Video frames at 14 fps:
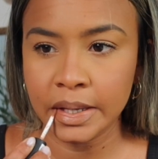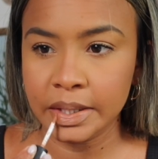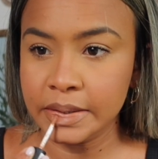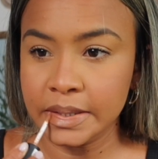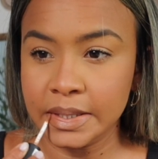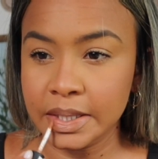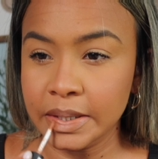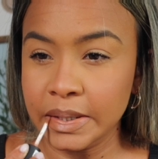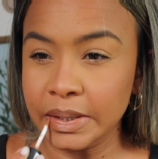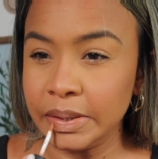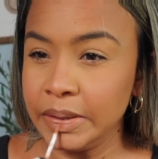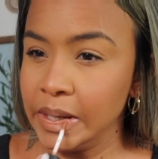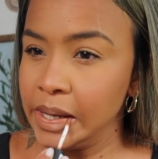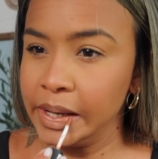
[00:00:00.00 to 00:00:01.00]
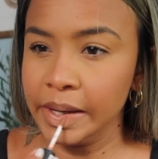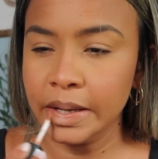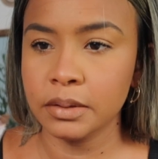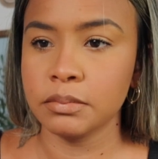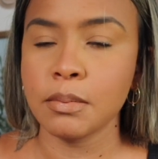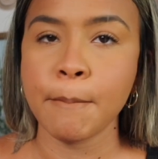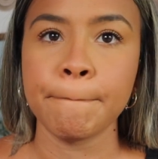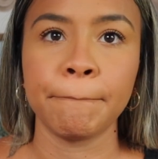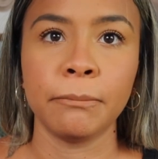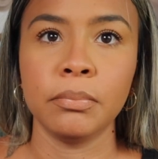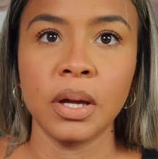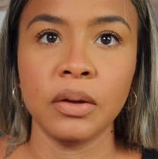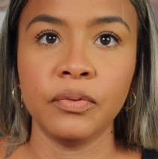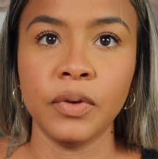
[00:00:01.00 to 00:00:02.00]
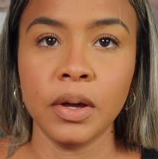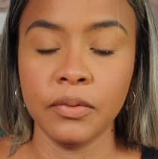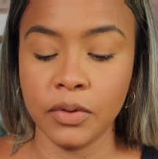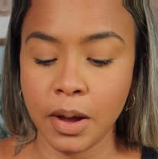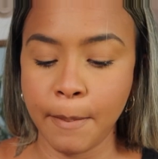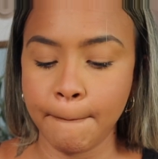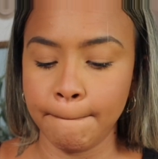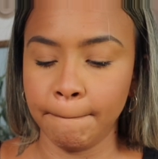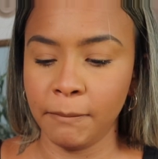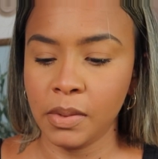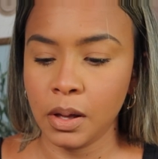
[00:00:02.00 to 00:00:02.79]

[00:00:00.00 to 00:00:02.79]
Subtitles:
still my favorite